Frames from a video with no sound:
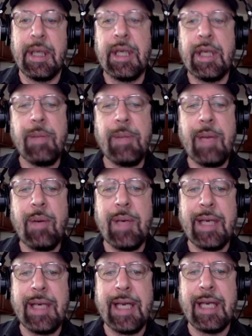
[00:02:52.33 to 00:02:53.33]
you may want to
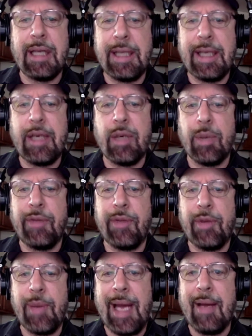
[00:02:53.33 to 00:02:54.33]
get a legal
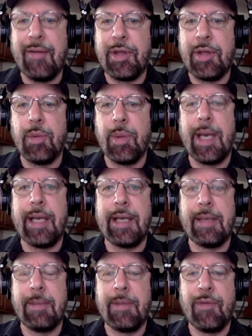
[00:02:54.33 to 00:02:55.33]
review after you write
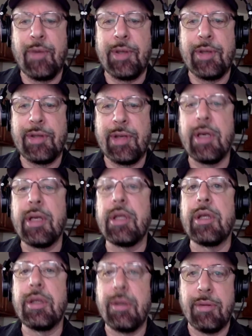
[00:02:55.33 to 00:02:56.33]
and before you start
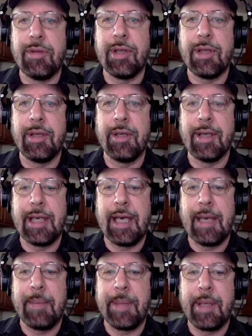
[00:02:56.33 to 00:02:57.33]
using your
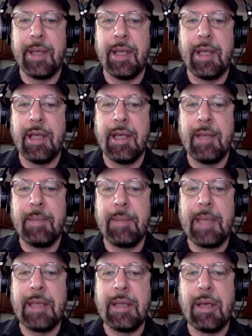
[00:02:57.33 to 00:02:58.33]
copy. My
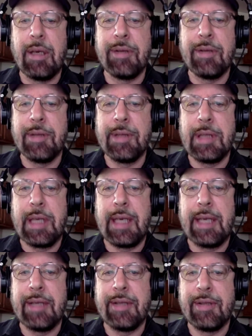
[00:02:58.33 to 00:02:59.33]
larger
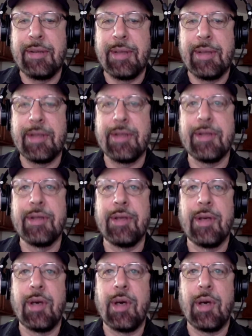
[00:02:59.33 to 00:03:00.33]
clients do this
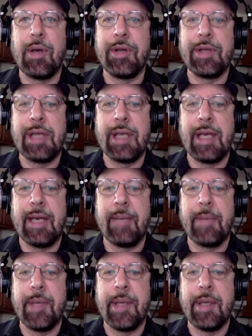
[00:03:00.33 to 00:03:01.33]
all the time.